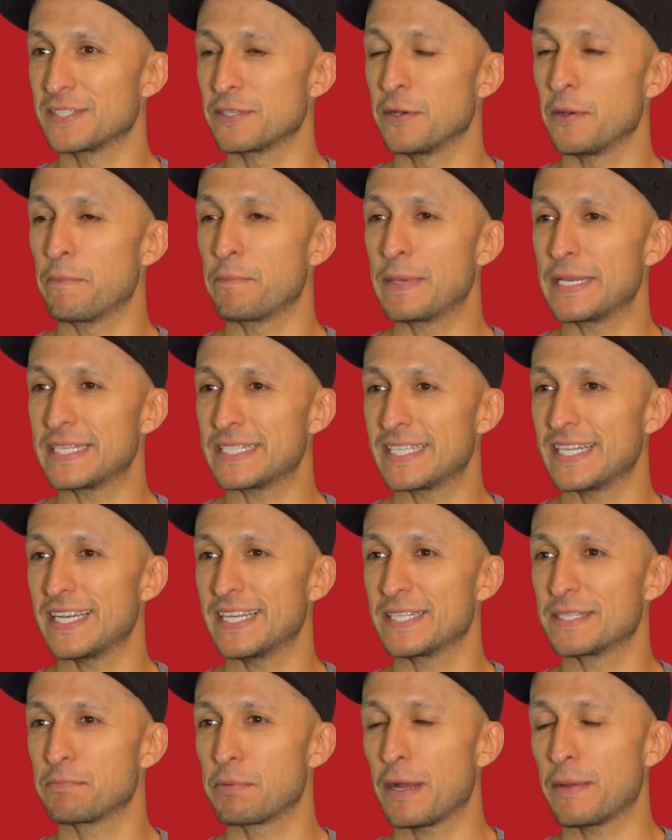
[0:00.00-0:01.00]
So a pista
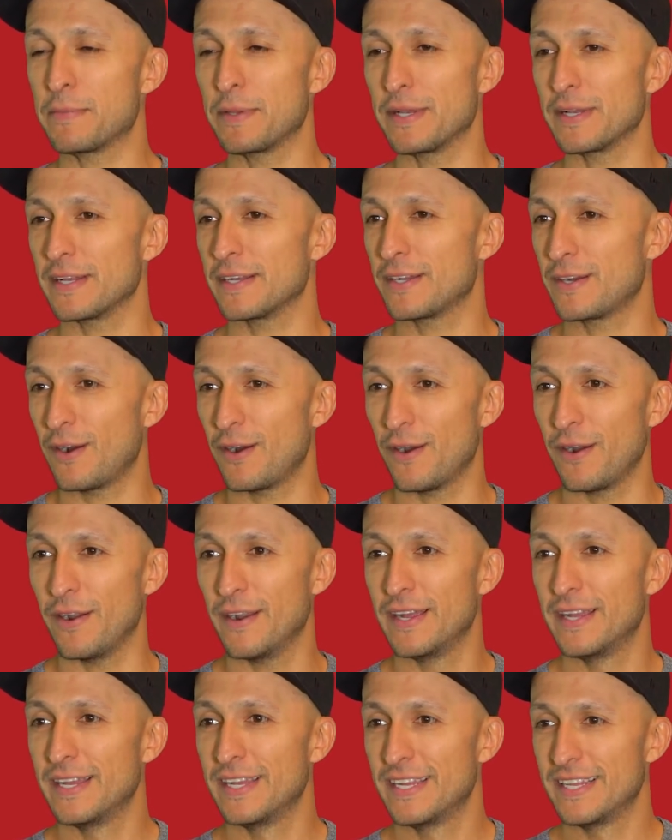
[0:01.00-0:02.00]
is probably a
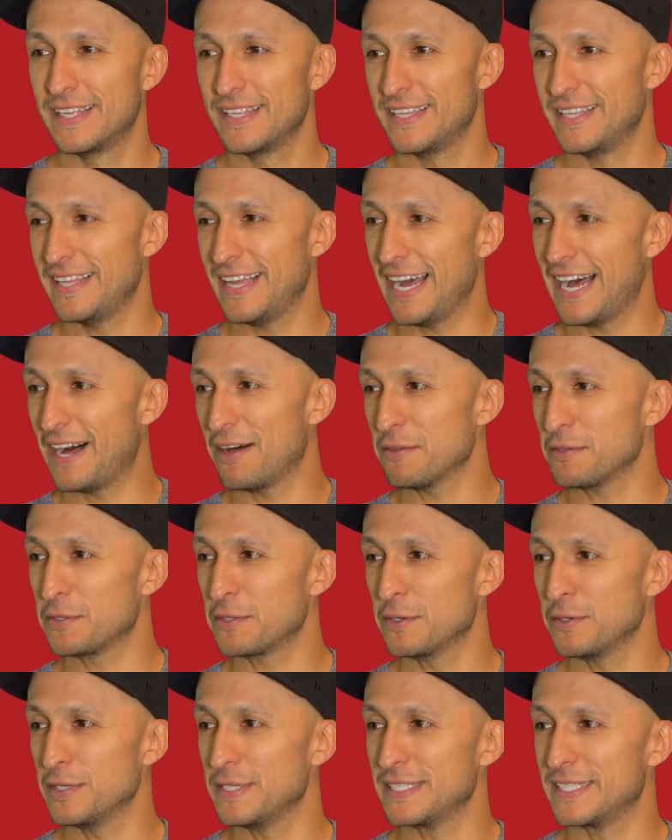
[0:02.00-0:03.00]
car, and the
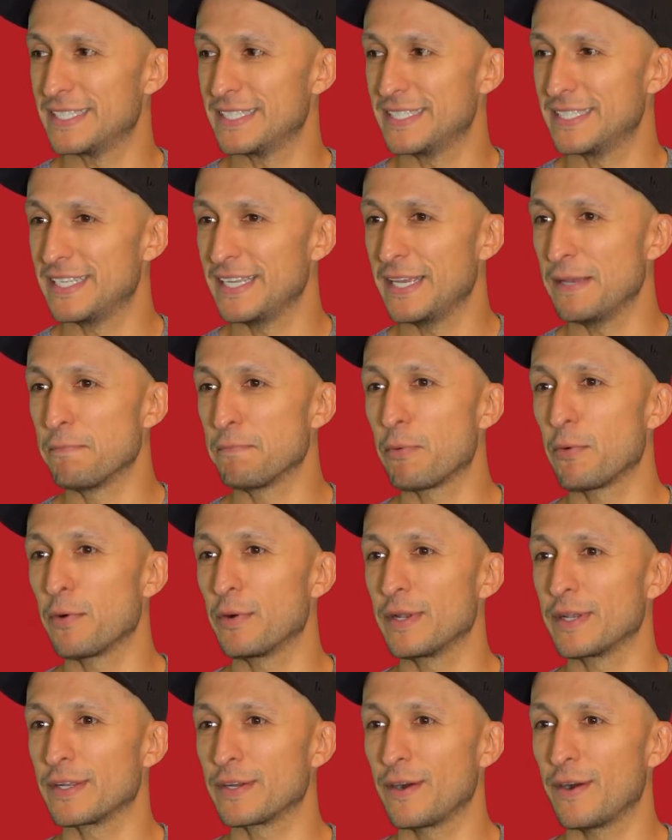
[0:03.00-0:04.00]
auto is
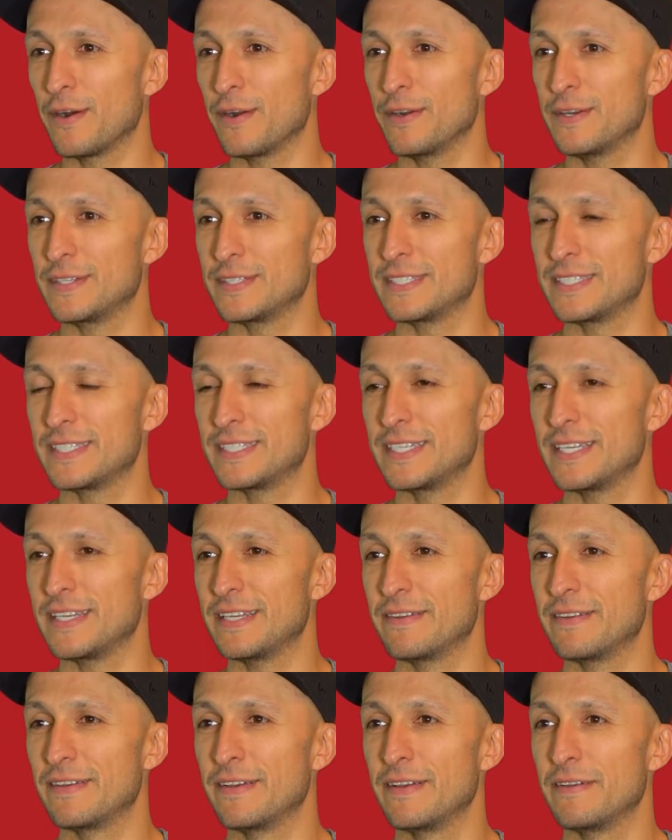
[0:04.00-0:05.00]
imported cars
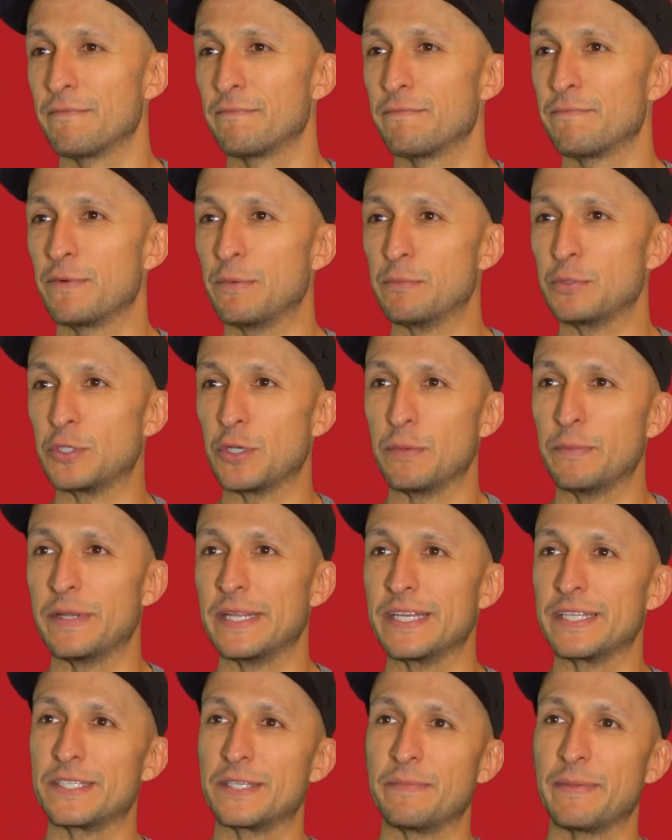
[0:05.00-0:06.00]
from
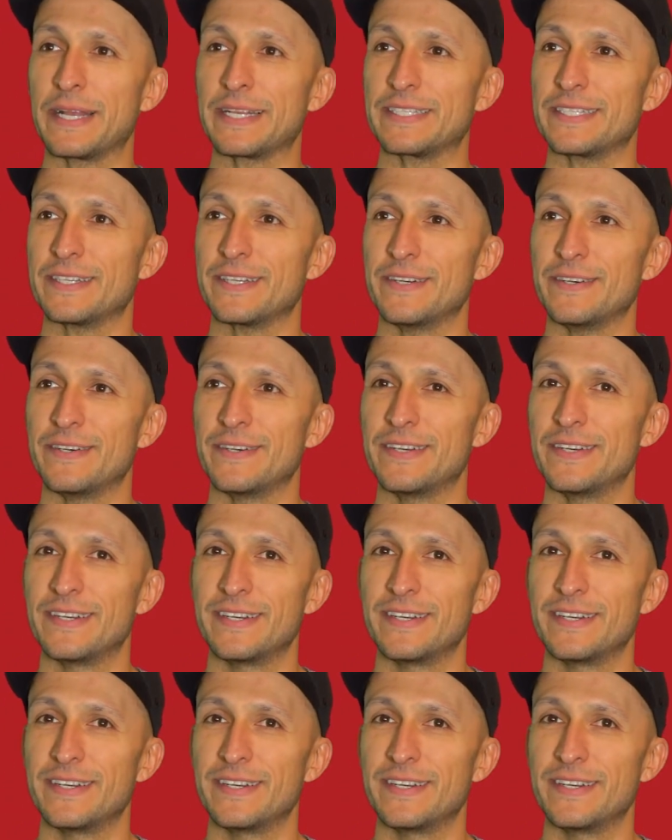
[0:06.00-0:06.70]
Germany into Mexico.